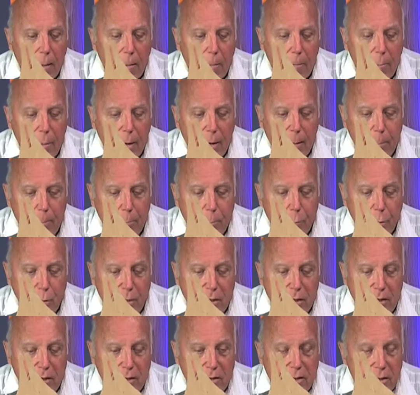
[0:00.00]
by
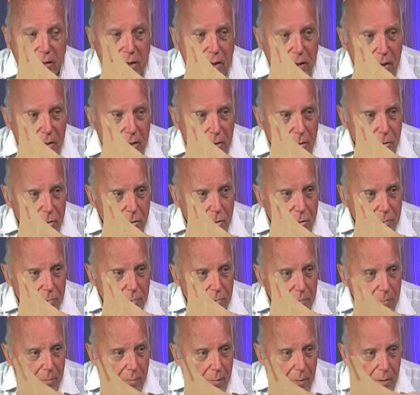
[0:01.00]
putting together
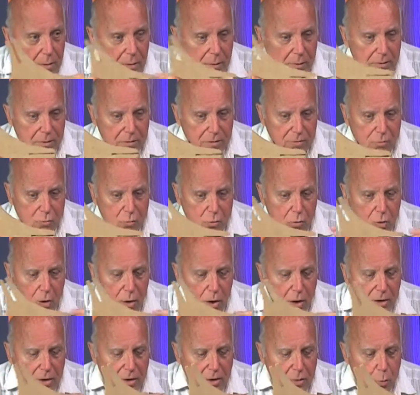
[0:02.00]
the
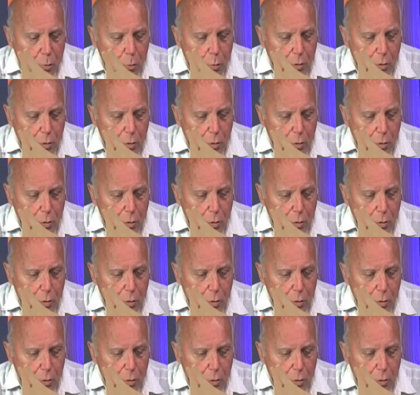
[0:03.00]
strong and the